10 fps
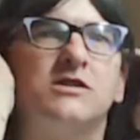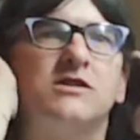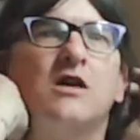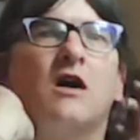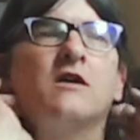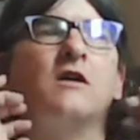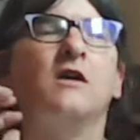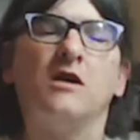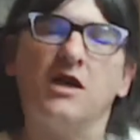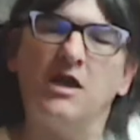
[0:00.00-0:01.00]
And I
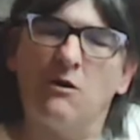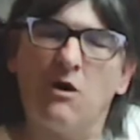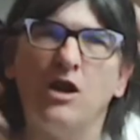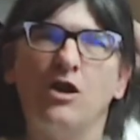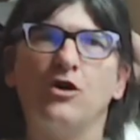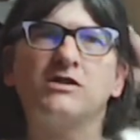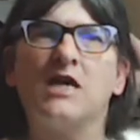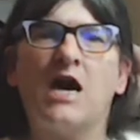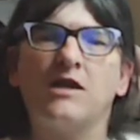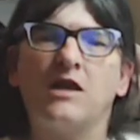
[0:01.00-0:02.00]
looked
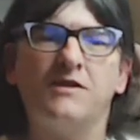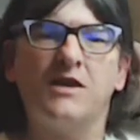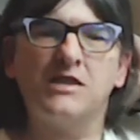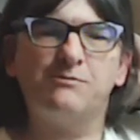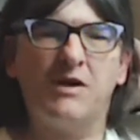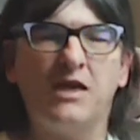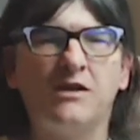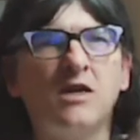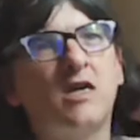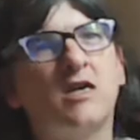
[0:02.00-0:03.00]
at it, and there's
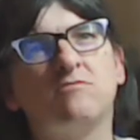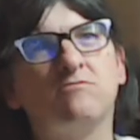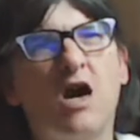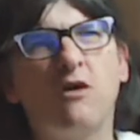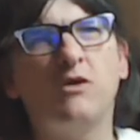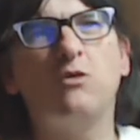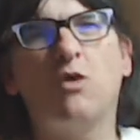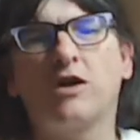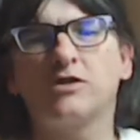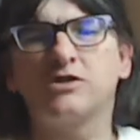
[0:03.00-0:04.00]
been only
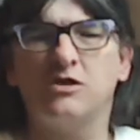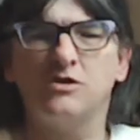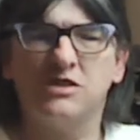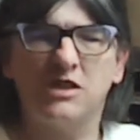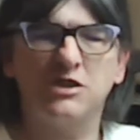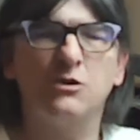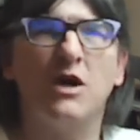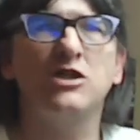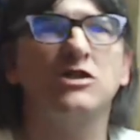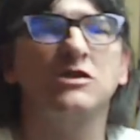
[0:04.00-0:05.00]
one or two
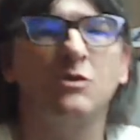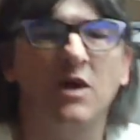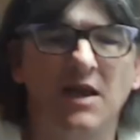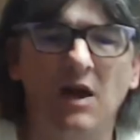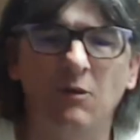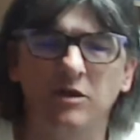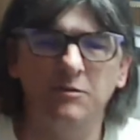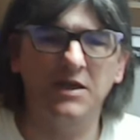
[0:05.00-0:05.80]
situations where that would have been